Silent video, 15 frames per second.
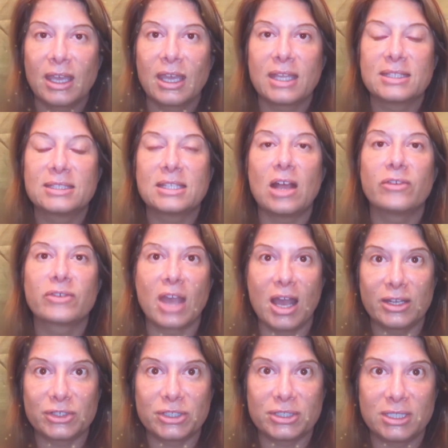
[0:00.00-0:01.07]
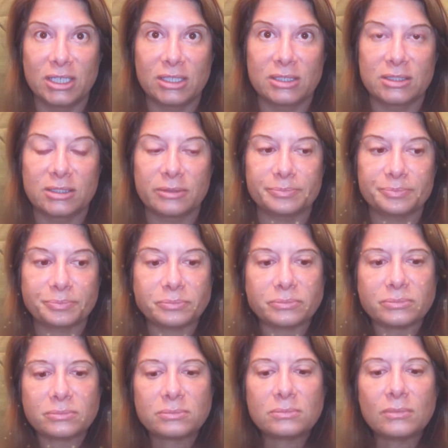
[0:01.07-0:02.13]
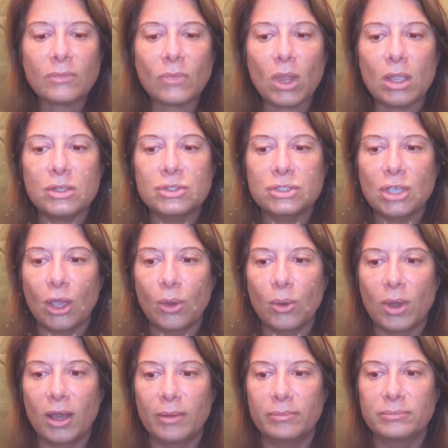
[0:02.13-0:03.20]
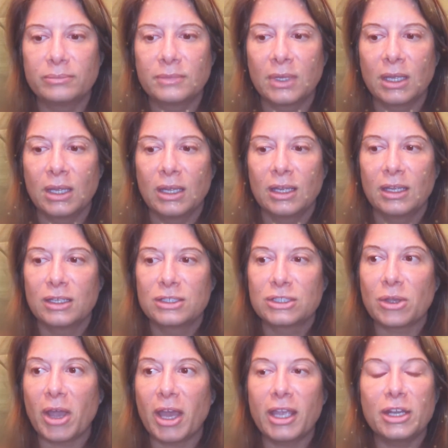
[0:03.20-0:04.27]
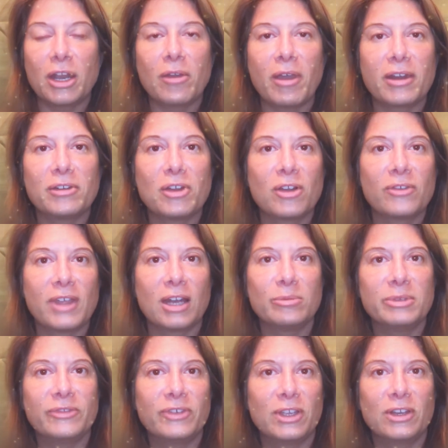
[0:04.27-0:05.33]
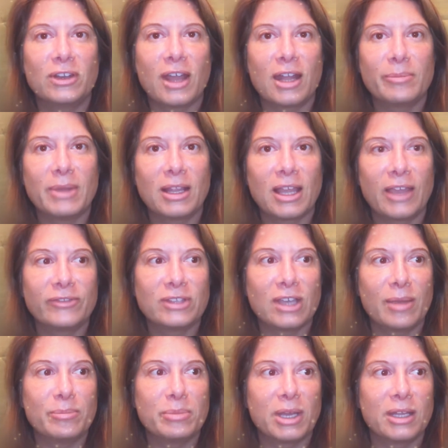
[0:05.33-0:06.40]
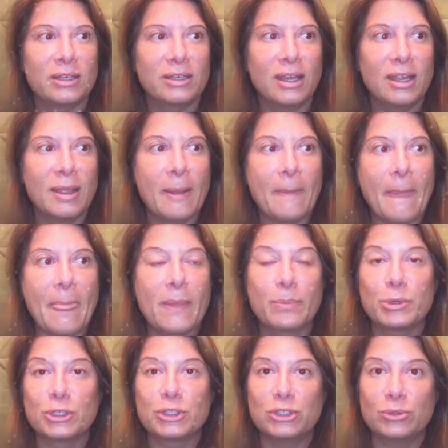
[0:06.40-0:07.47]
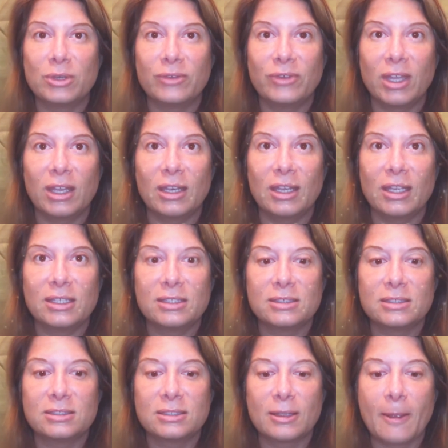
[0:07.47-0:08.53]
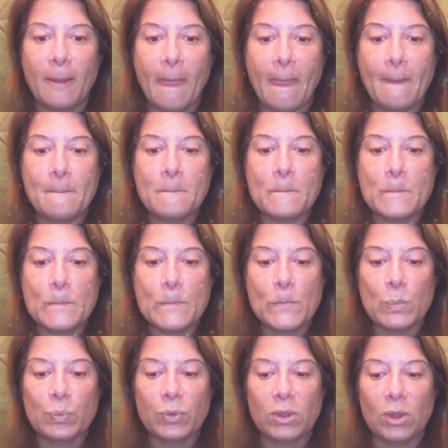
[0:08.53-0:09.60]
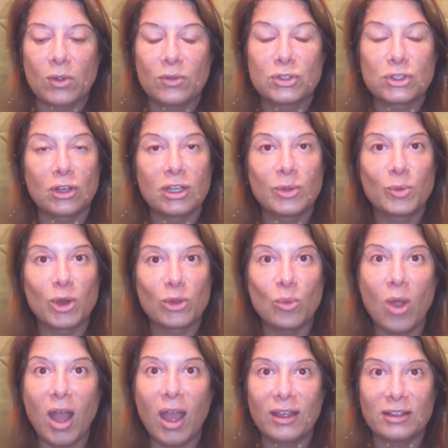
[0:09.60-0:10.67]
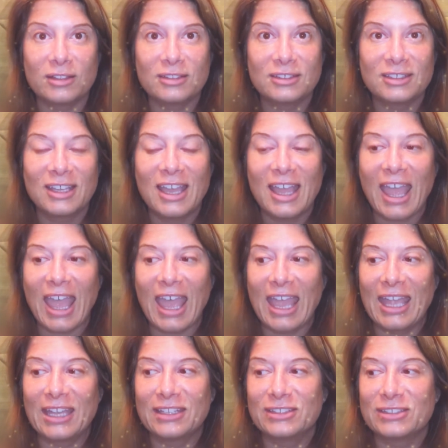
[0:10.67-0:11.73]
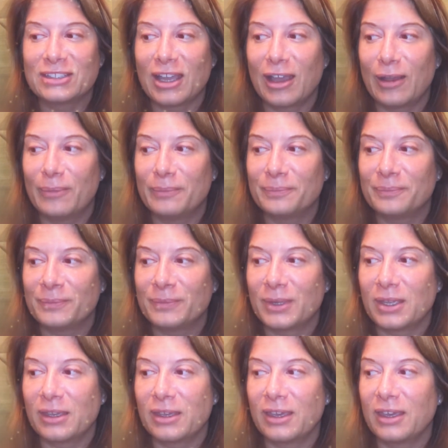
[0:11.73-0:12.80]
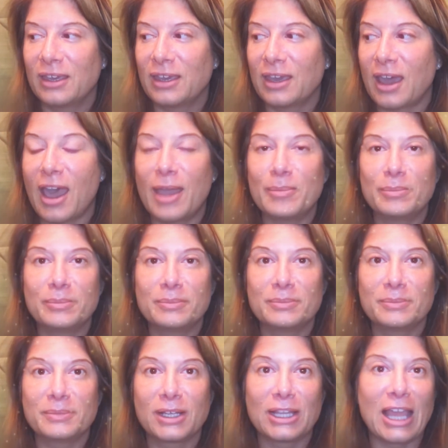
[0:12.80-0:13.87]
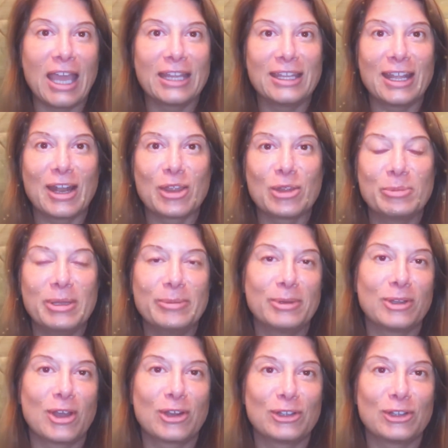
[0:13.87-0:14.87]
itself, consciousness, so, um, so uh, you know, I don't know if that'll be figured out in my lifetime, but the pursuit of it is certainly worthwhile, and um, I'm glad that other people are